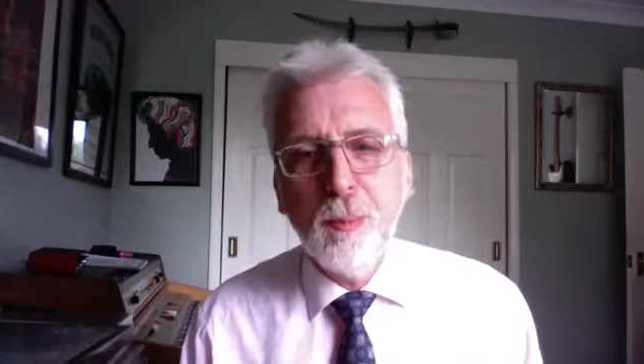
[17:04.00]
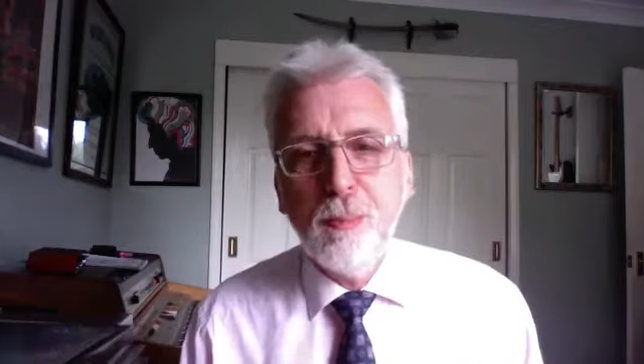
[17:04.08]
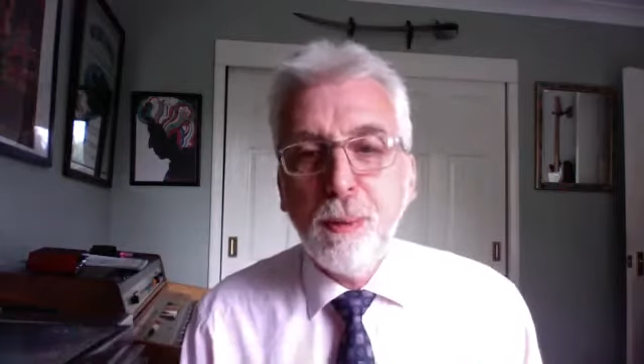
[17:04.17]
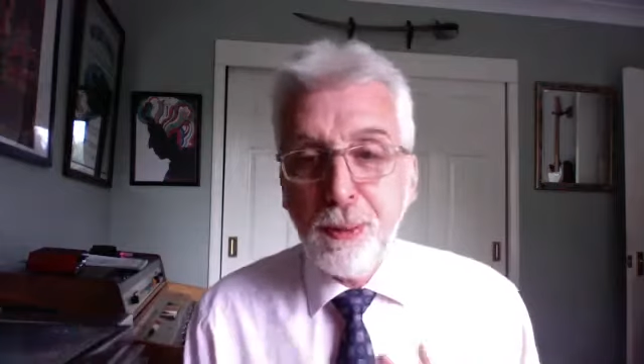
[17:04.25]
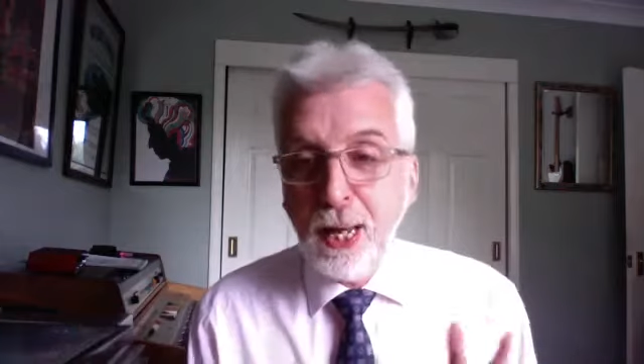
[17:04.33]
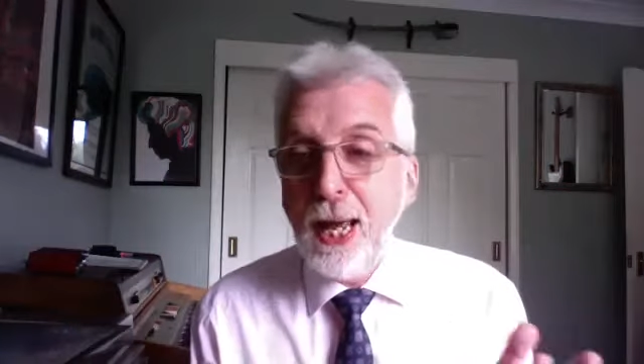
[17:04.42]

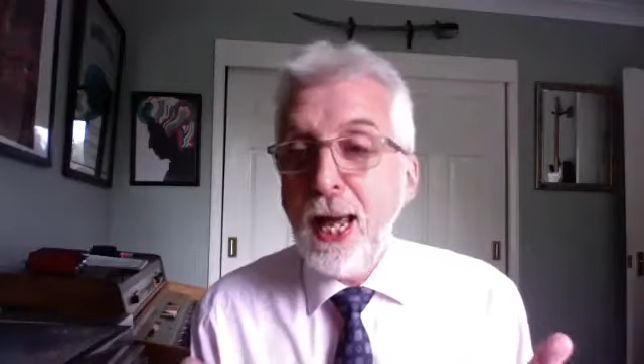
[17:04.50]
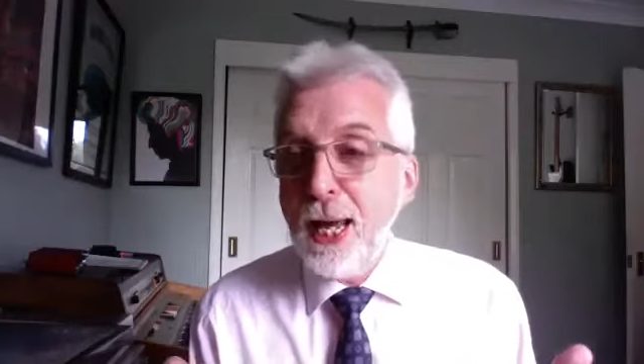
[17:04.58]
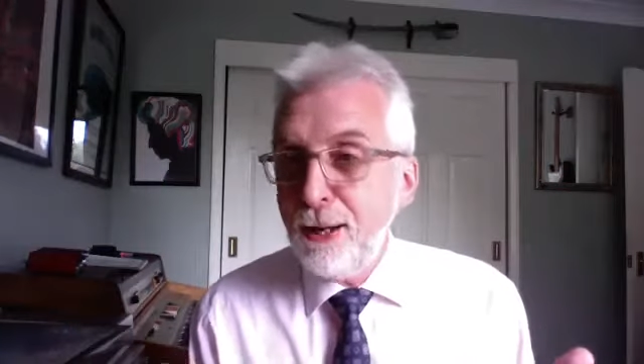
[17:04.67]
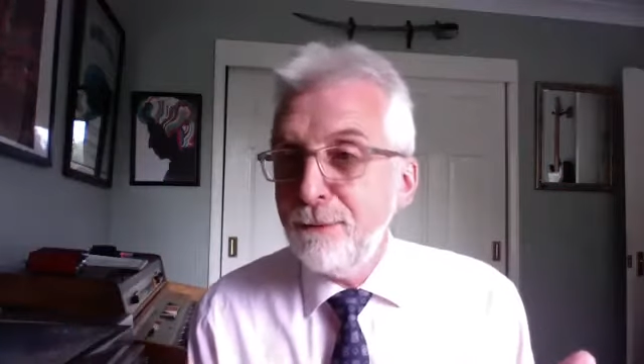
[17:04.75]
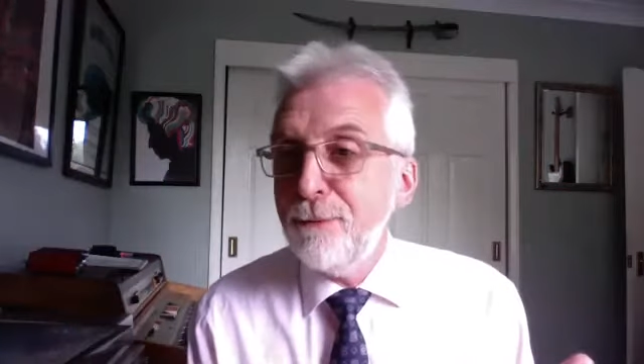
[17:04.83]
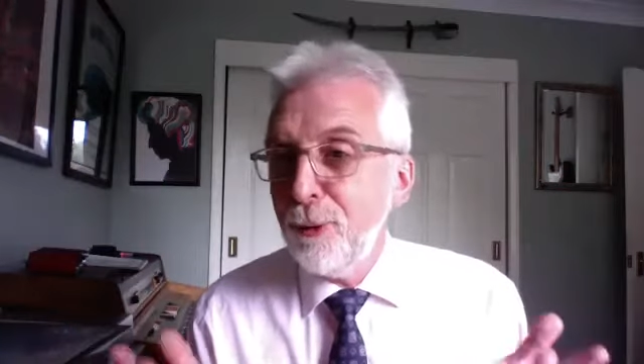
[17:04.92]

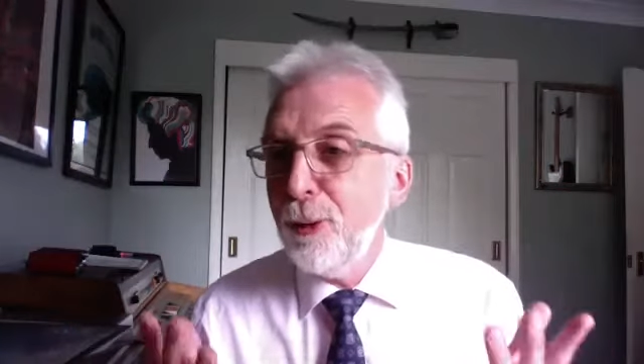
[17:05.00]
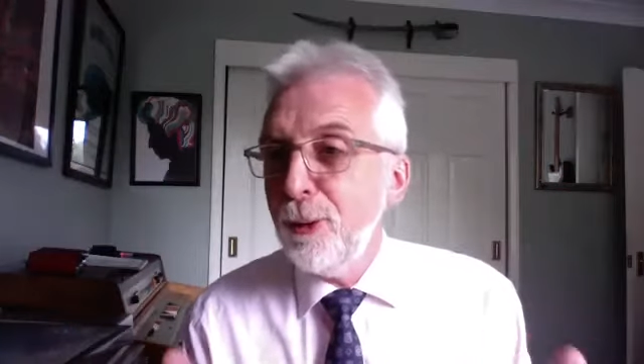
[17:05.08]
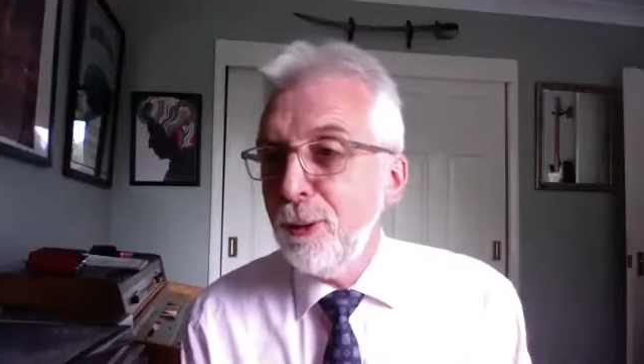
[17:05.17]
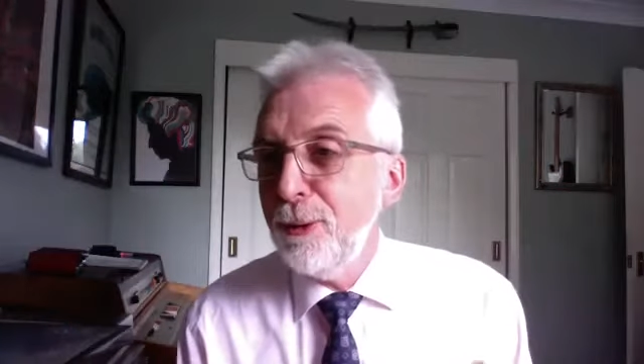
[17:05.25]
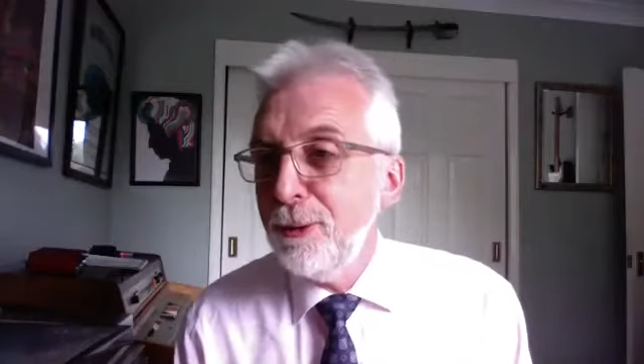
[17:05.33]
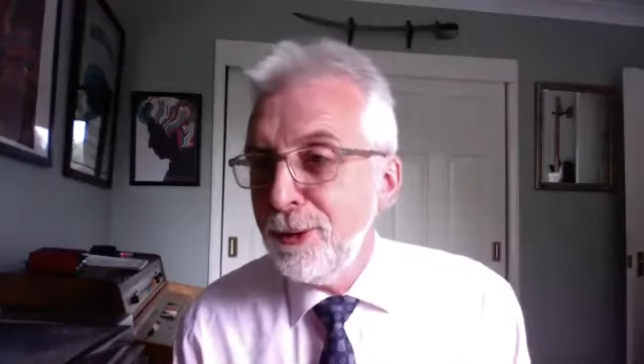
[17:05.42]
prepare
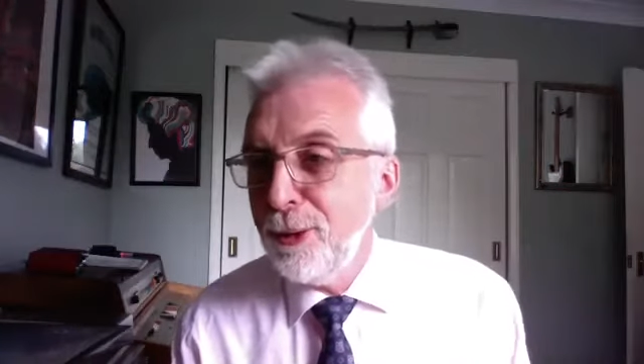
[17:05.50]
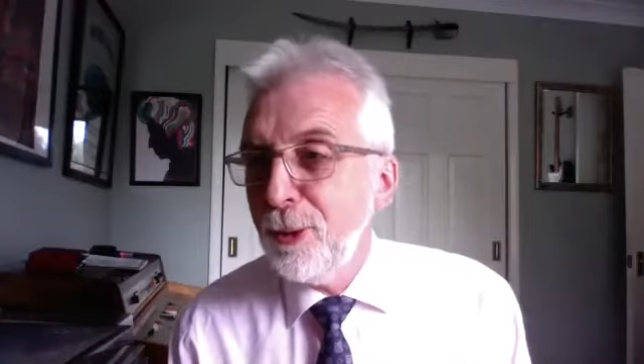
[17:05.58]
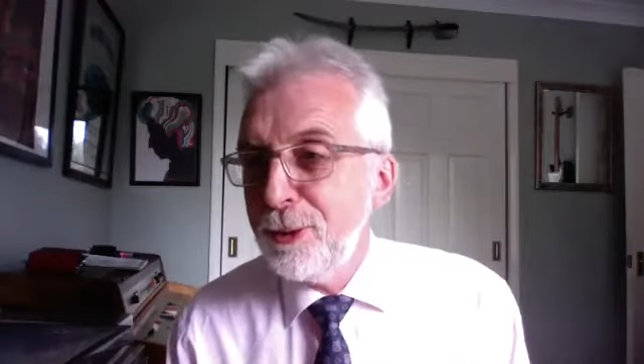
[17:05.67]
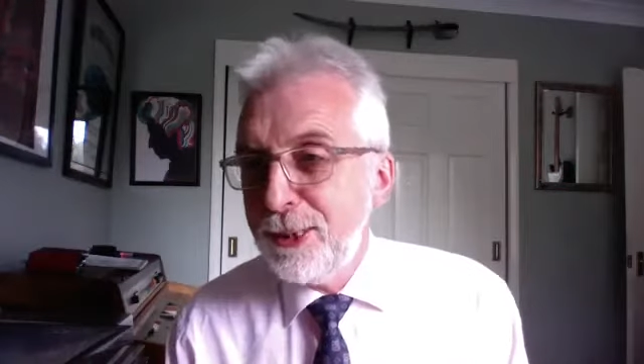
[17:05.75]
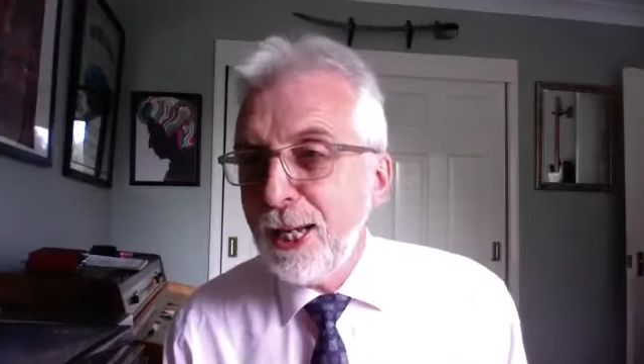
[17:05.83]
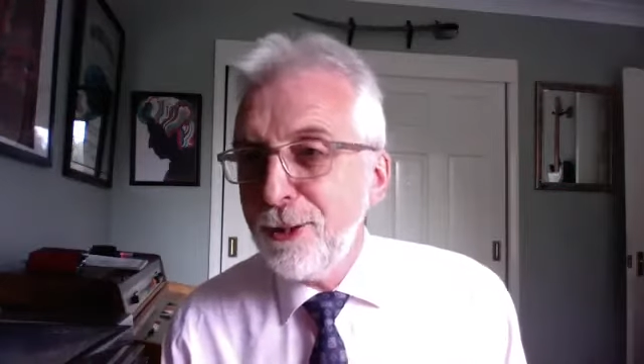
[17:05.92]
for your
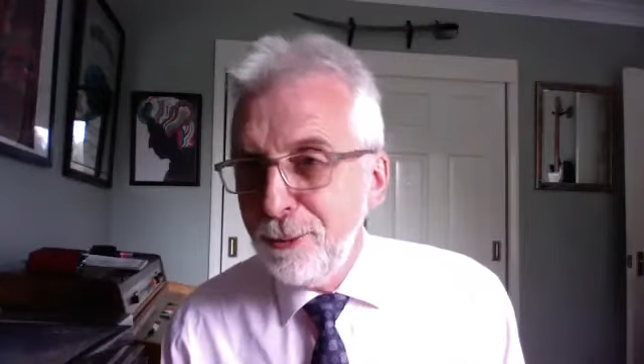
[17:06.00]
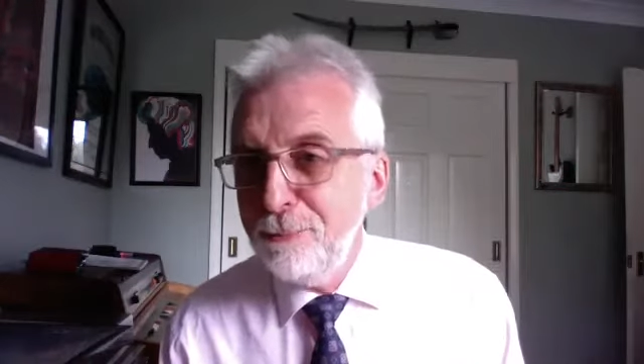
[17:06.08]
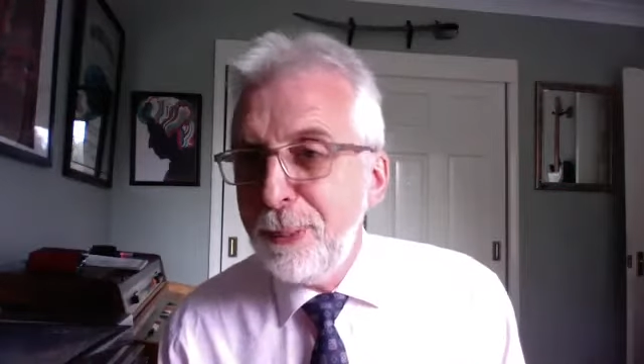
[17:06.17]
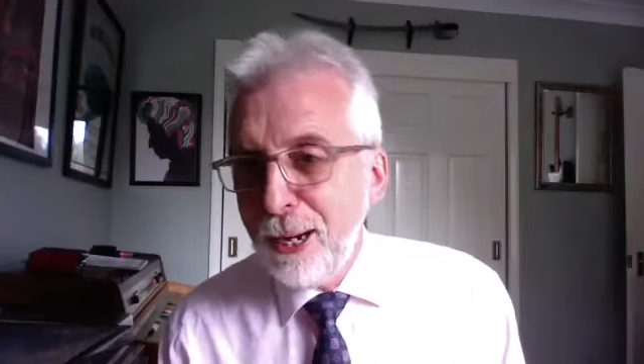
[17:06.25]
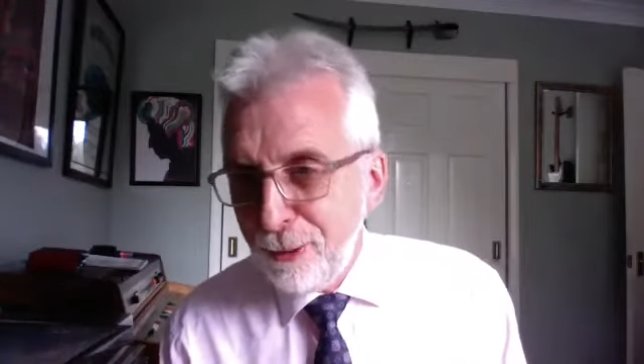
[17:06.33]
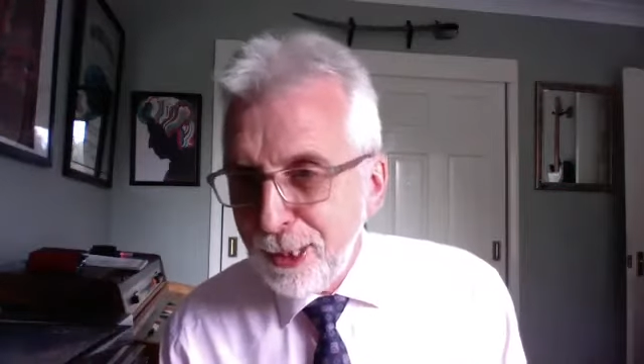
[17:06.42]
death and
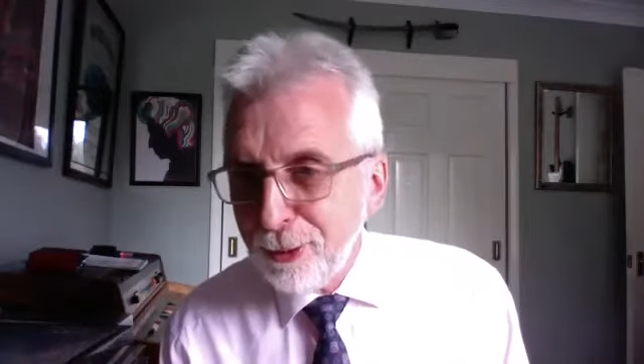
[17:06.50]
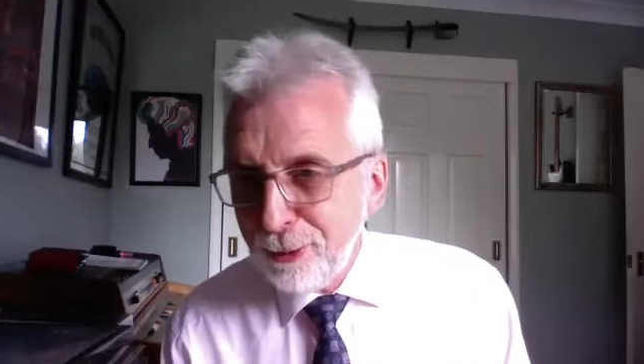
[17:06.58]
burial.